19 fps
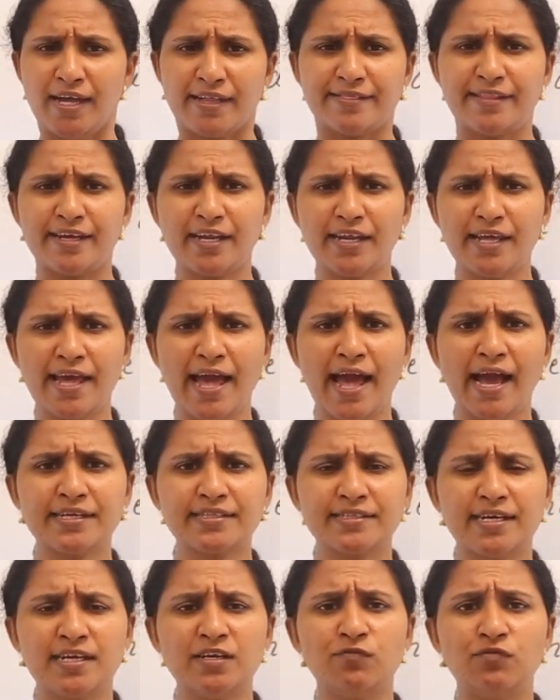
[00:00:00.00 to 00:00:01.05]
the
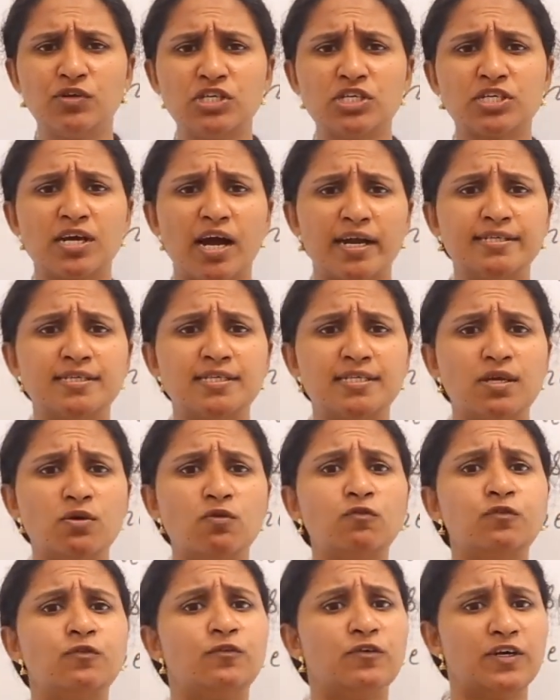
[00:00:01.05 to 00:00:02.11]
reactant which
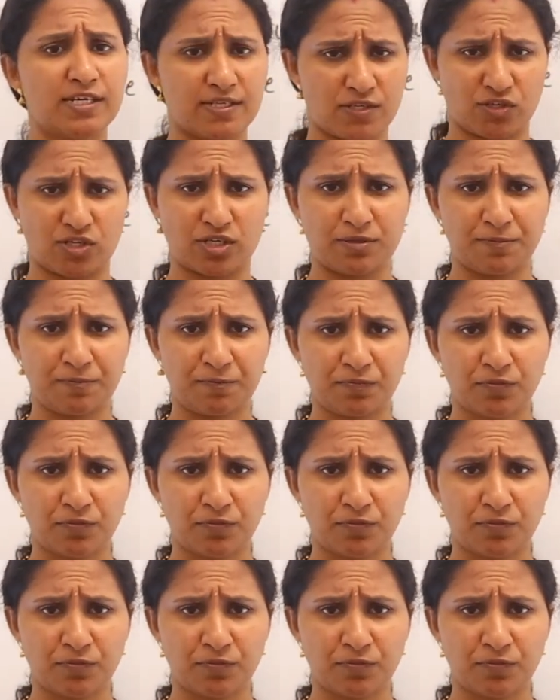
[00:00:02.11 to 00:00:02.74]
consume first